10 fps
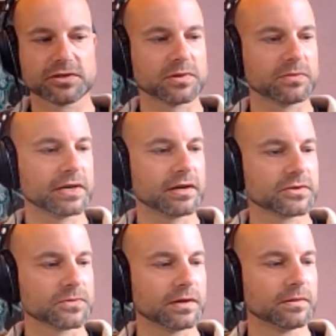probably are
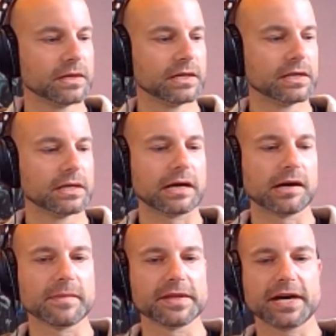as well.
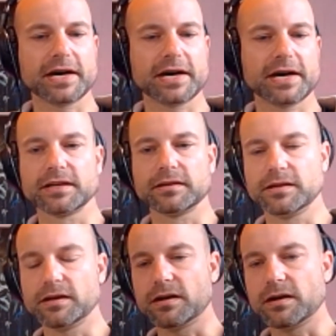And the hardest thing,
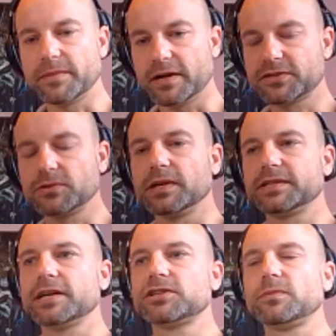you know, I mean, I've still got a
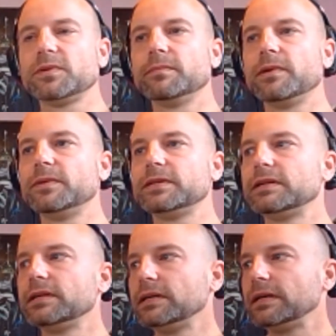day job at the moment,
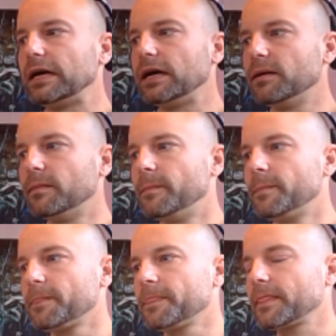um,
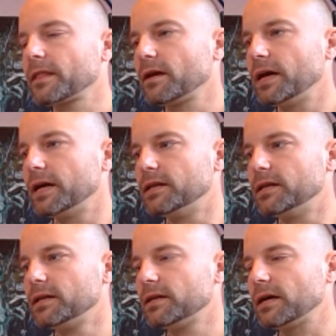
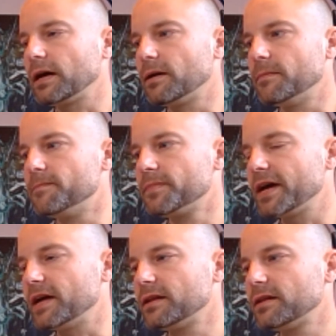and
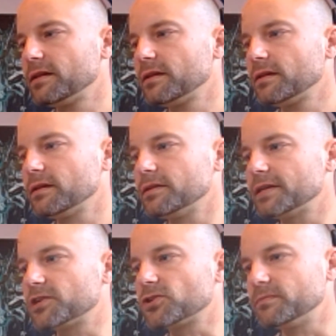that
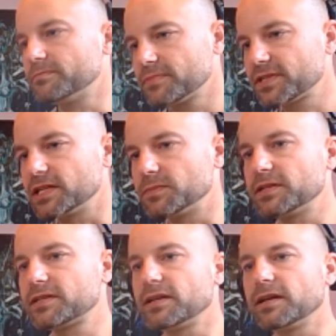day job sees
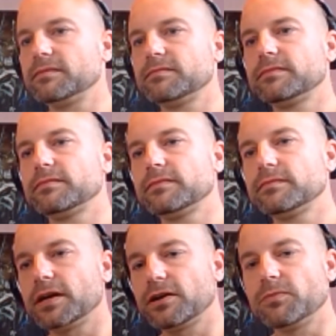me sitting at
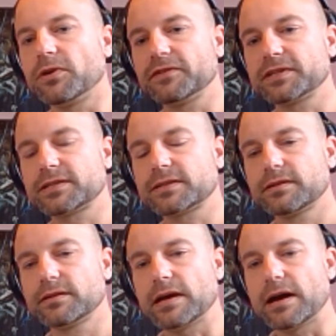my home office,
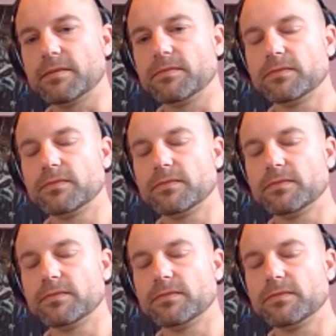um,